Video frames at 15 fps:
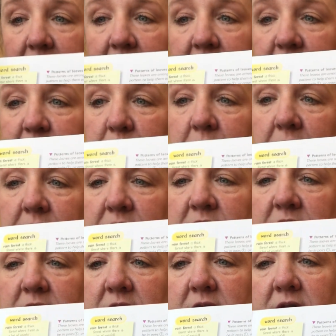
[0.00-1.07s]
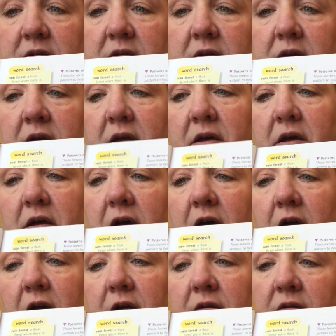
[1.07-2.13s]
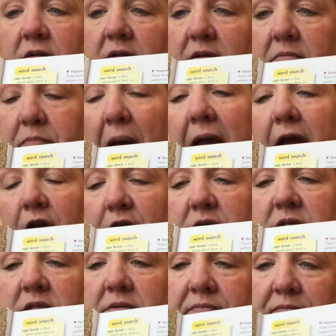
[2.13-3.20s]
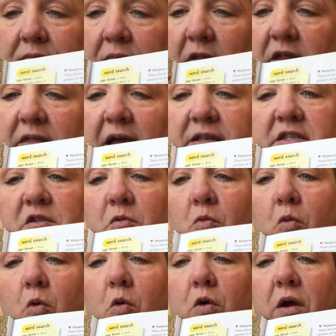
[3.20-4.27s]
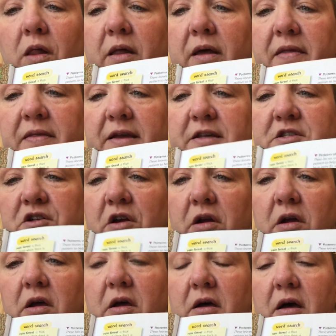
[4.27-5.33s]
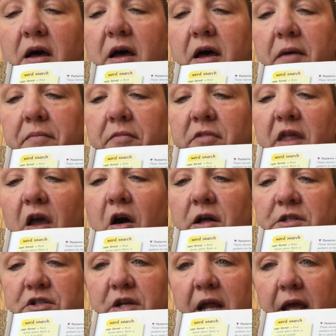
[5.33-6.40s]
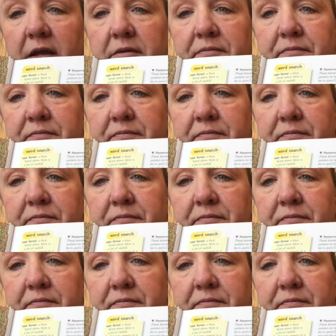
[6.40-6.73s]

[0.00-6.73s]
These ones are pairs. That's the whorl, and these are, they alternate.